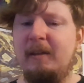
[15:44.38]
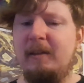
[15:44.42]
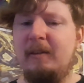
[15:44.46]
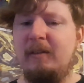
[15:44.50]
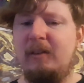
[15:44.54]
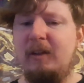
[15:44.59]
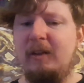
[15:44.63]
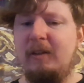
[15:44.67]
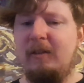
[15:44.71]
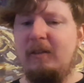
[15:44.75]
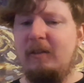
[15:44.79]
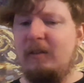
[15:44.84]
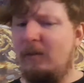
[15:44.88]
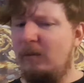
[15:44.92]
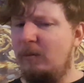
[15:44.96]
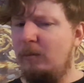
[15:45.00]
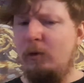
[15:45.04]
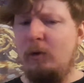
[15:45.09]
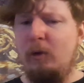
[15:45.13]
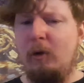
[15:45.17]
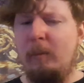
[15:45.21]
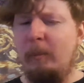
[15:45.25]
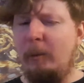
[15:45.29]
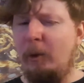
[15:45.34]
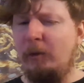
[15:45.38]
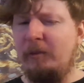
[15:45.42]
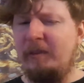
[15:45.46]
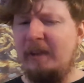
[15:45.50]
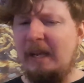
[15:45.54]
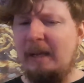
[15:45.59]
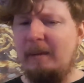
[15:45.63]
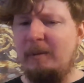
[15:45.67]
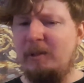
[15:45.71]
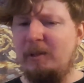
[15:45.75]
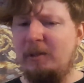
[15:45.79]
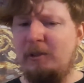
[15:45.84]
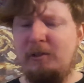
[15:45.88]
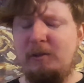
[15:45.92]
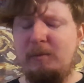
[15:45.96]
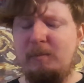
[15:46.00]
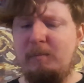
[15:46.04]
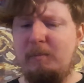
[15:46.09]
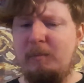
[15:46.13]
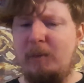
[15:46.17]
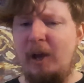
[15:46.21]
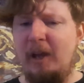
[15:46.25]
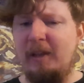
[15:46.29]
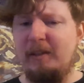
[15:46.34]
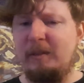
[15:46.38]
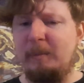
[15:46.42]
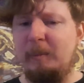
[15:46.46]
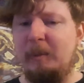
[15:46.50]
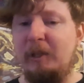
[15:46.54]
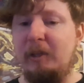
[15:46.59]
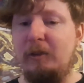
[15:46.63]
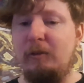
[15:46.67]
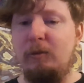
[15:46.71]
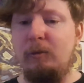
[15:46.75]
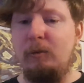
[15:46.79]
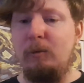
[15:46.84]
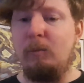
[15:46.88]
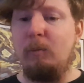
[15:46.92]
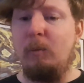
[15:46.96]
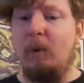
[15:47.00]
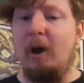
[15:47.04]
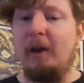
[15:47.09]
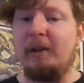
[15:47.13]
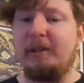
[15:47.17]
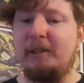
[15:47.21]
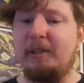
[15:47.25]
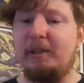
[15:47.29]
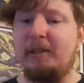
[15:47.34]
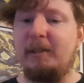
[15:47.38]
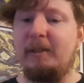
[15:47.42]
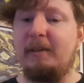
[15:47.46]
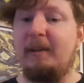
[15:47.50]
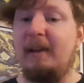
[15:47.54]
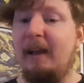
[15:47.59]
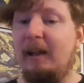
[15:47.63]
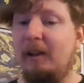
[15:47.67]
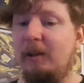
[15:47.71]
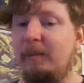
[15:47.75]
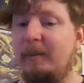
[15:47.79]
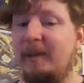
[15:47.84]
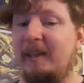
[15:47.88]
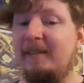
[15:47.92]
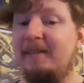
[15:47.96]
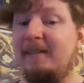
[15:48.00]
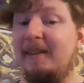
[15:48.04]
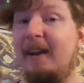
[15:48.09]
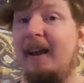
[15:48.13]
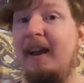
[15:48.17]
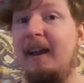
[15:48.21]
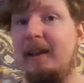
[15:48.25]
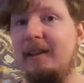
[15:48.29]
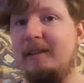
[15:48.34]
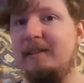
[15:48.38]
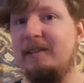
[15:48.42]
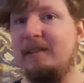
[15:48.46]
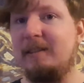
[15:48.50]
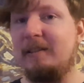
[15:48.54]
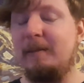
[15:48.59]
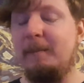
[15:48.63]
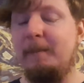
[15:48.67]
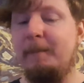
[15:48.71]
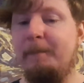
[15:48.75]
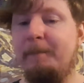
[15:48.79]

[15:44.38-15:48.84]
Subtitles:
does normal damage possibly to water element in ice.